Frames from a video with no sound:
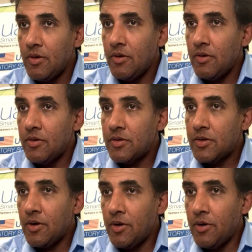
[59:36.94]

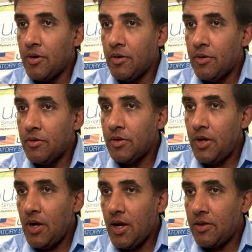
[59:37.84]
So
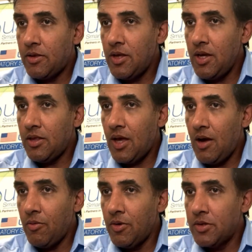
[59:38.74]
yeah, I think that
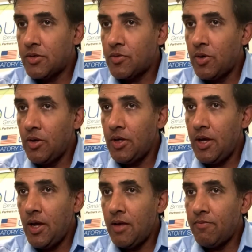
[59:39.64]
was really
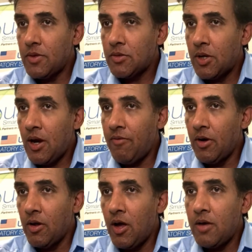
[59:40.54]
it. So we covered a
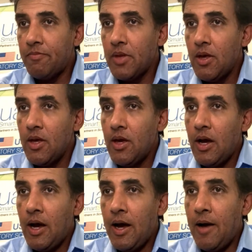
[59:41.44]
lot.
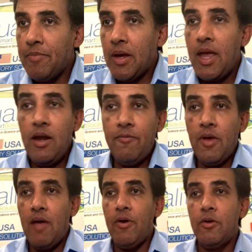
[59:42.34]
Again, if you
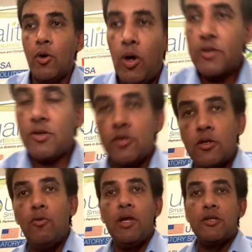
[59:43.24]
have other questions, do
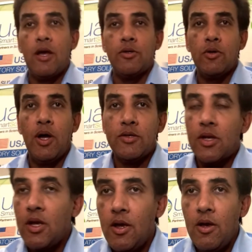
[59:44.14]
reach out to us.
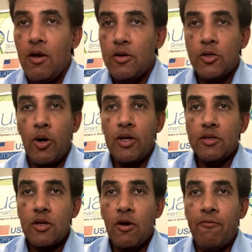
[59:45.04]
Join us.
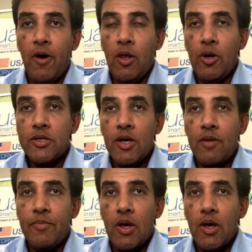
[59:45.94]
Follow us on